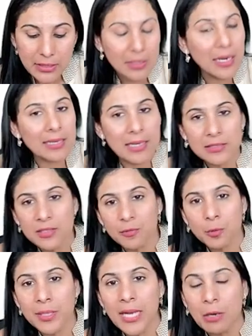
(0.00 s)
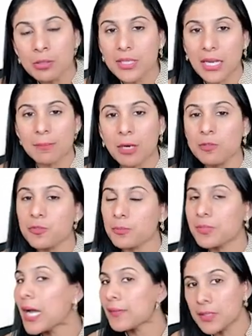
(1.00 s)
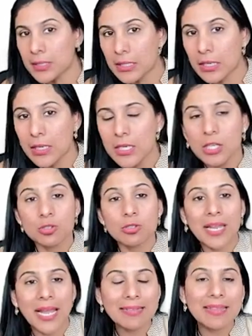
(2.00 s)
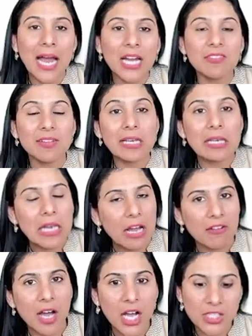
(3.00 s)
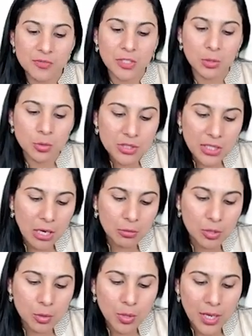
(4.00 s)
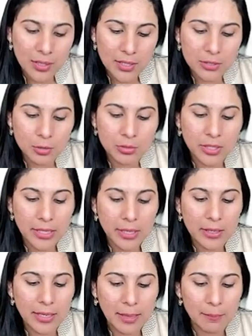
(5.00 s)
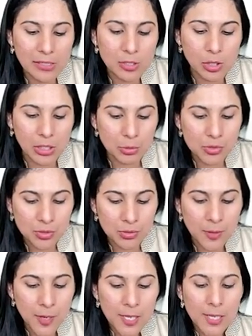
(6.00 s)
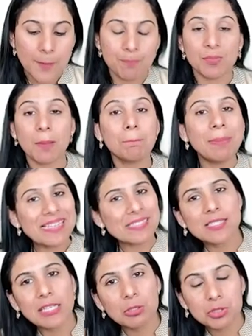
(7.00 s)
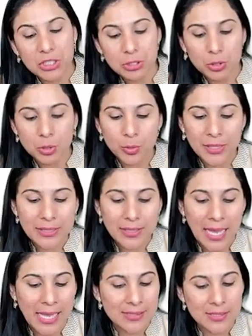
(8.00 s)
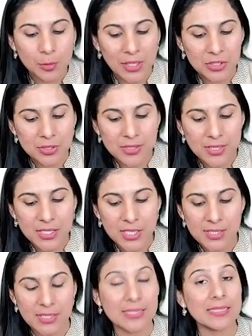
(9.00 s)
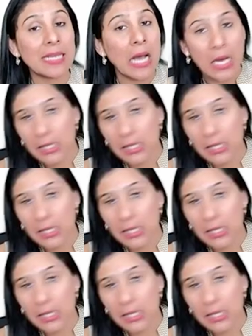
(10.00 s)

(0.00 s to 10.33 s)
needle and let the fluid out come out from the other needle. So like that we lavage, we use around 200 to 300 ml solution. The best solution to do it as the question suggests is the